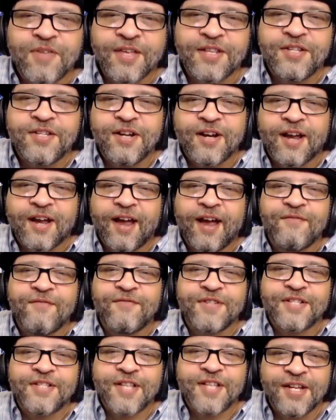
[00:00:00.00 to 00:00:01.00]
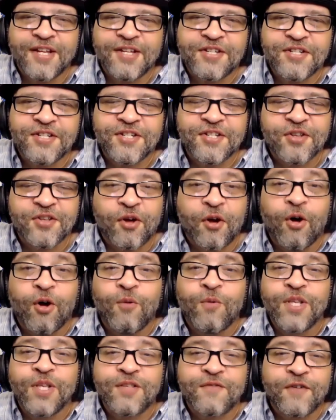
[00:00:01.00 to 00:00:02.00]
that your conversation is
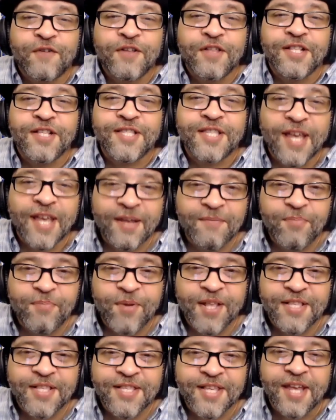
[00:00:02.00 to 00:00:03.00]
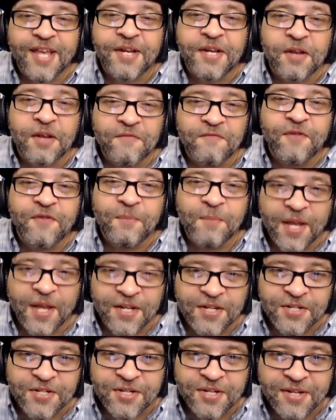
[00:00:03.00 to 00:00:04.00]
always full of tidbits and
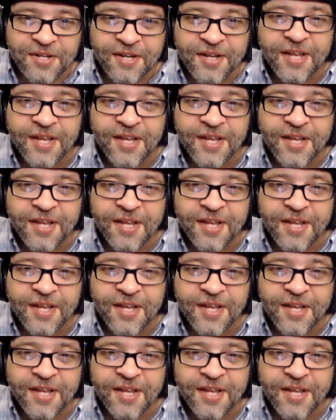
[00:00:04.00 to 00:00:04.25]
information